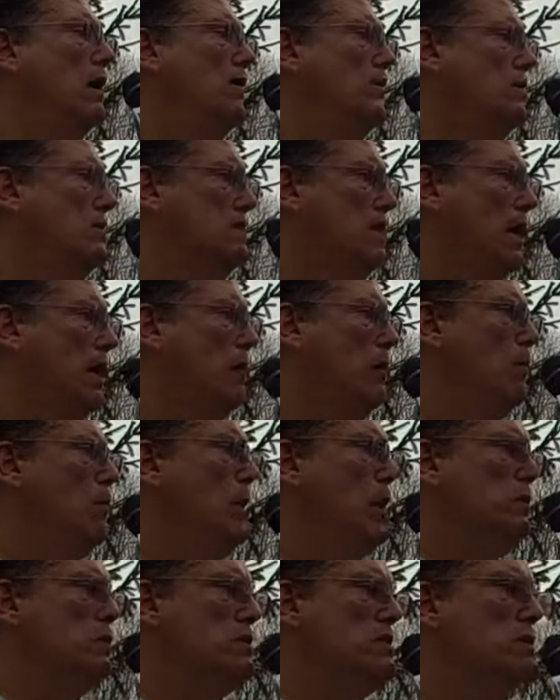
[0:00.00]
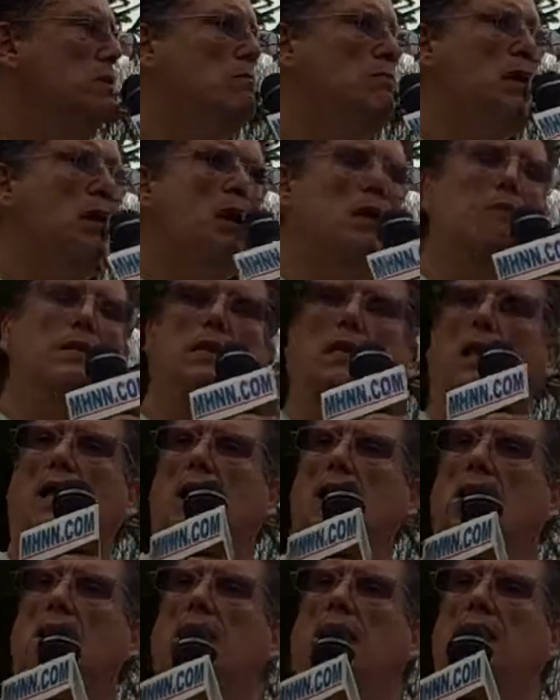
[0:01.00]
So, most of them are, but
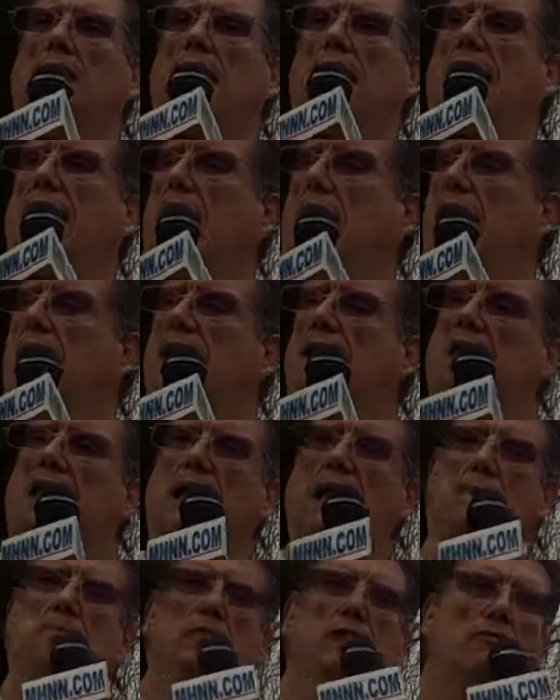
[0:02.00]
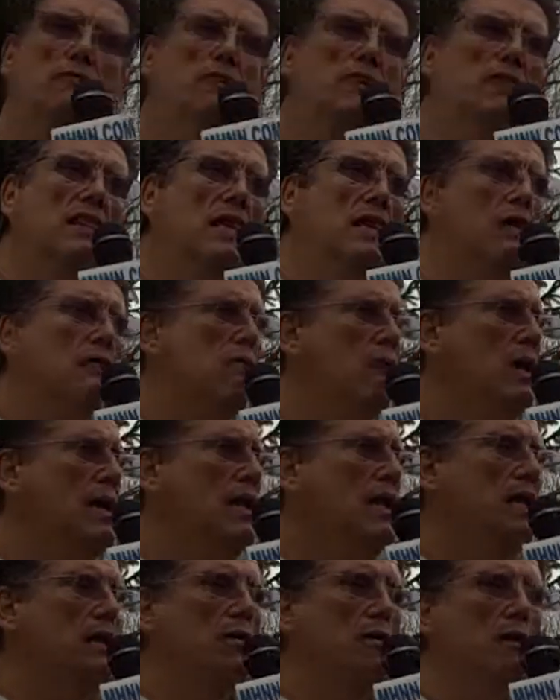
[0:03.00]
luckily I kept everything in
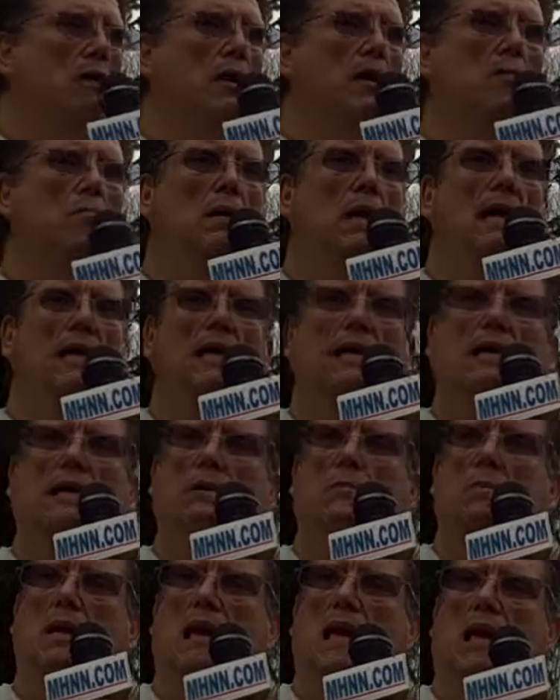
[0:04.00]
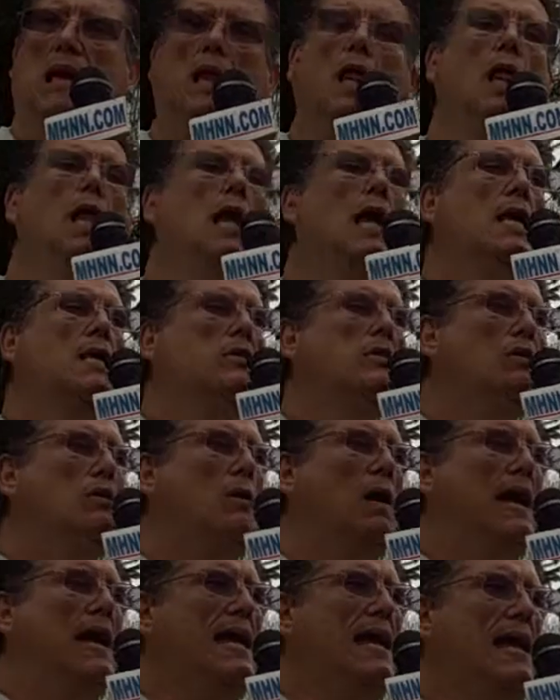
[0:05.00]
writing on my email. So
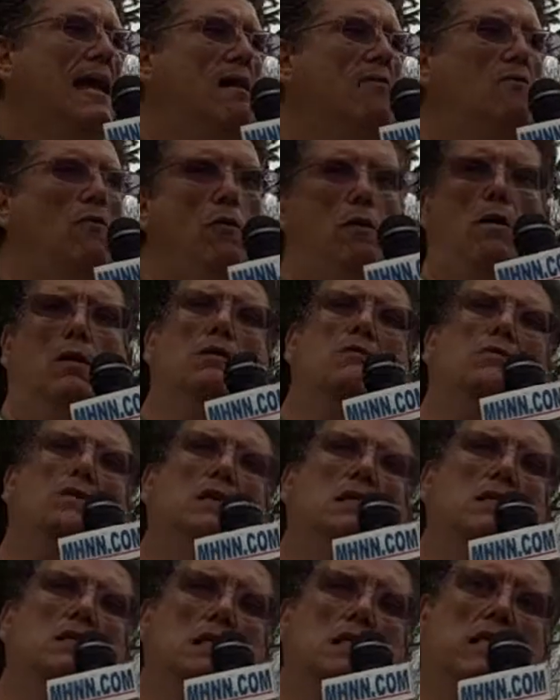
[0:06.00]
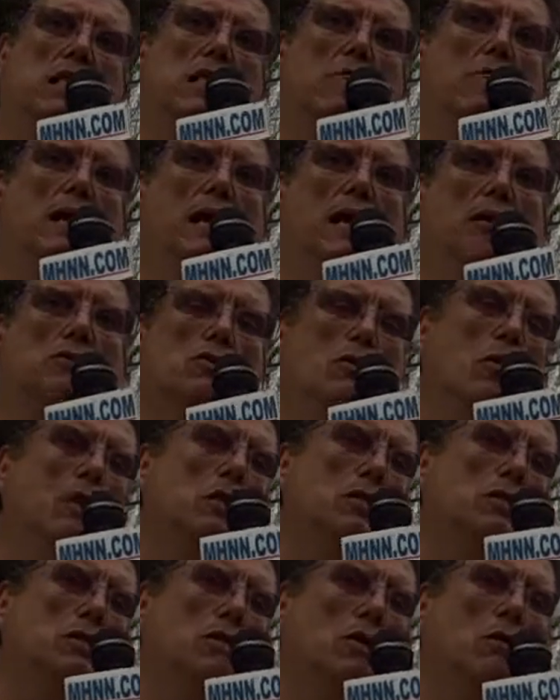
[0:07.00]
I have all of these emails.
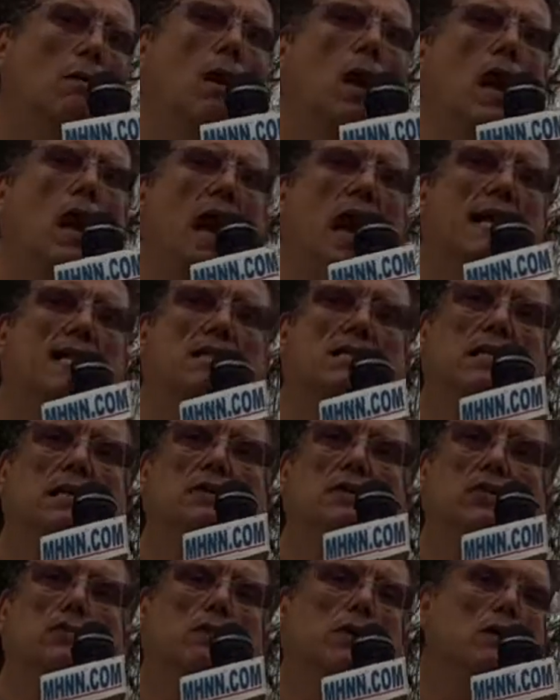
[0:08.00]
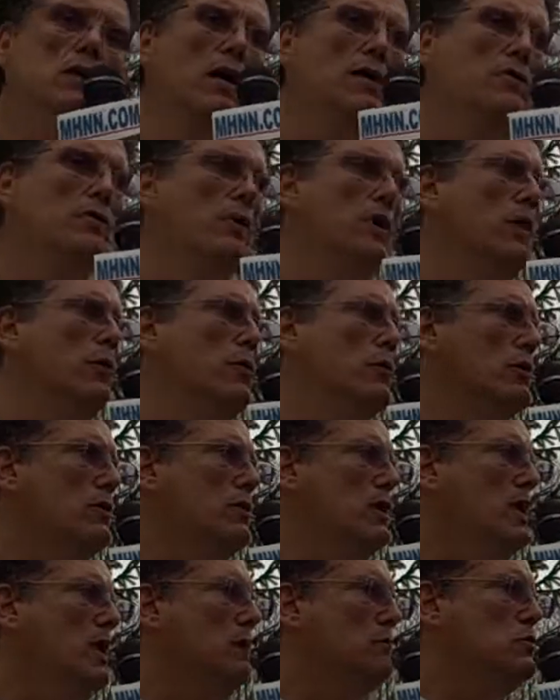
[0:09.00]
Also, I sent to another owner
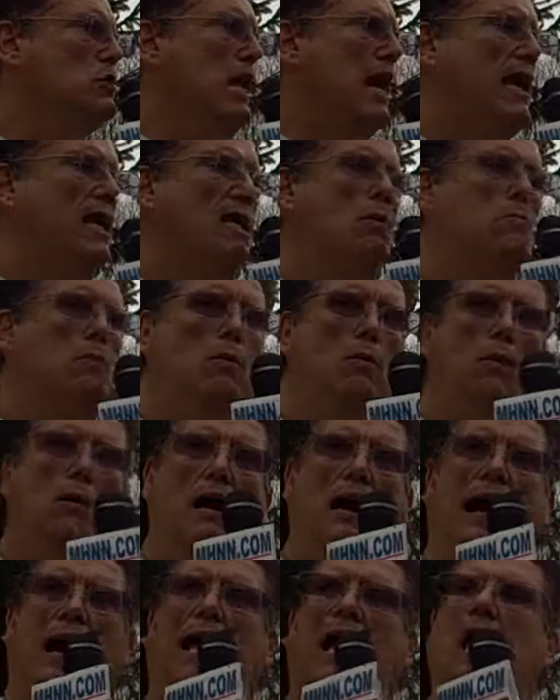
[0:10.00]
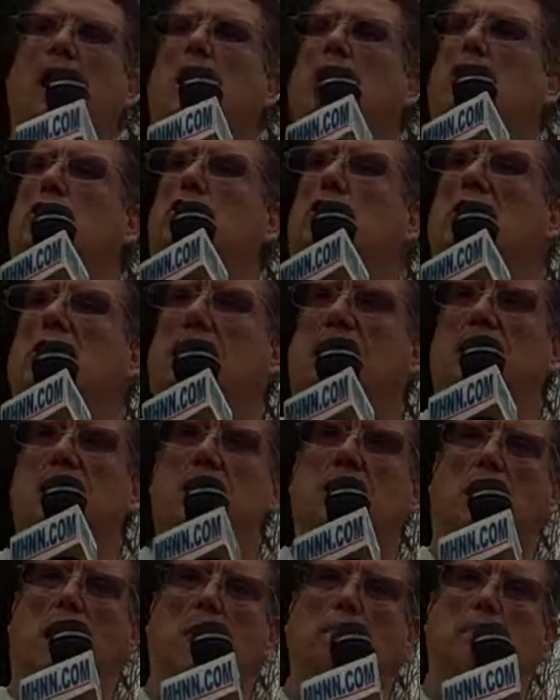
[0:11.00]
named Jackie Borak. She has
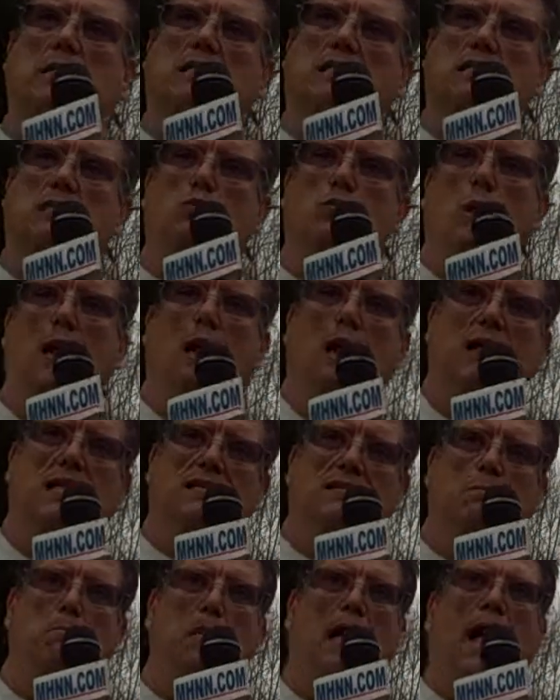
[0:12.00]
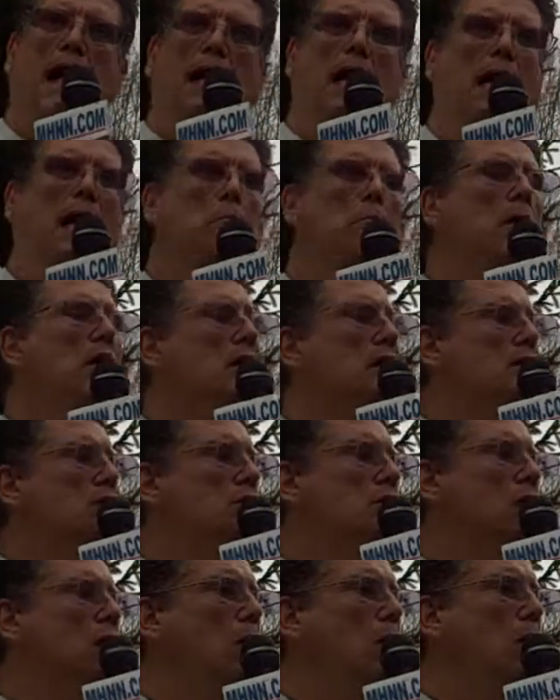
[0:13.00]
copies as well as a backup.
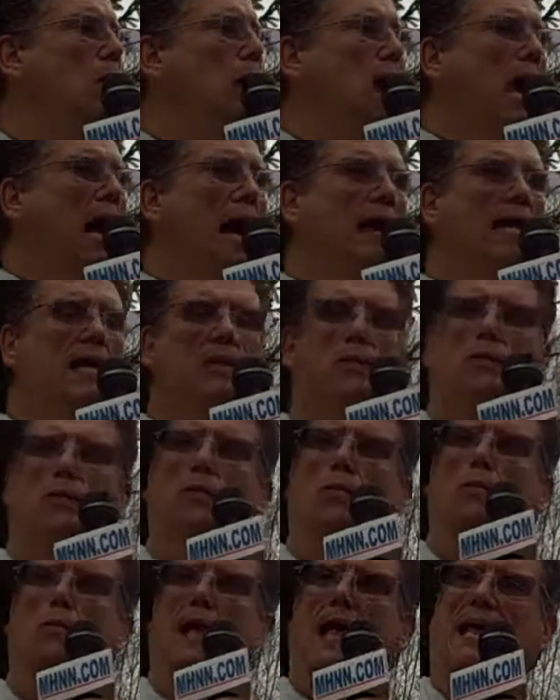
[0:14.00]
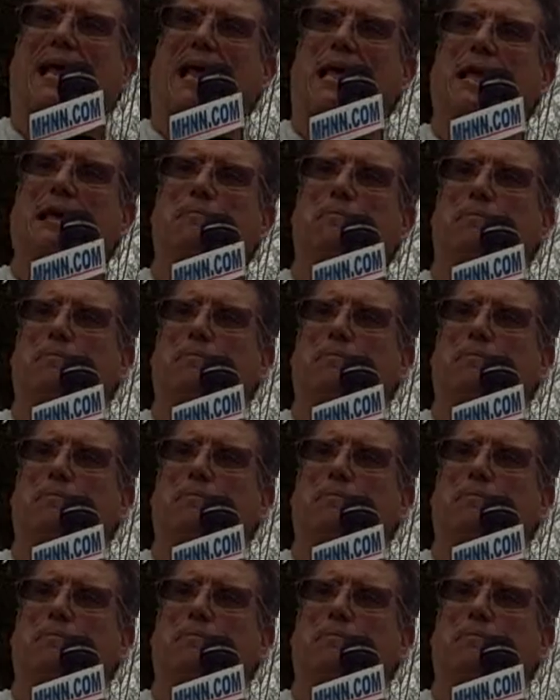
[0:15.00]
So I had already,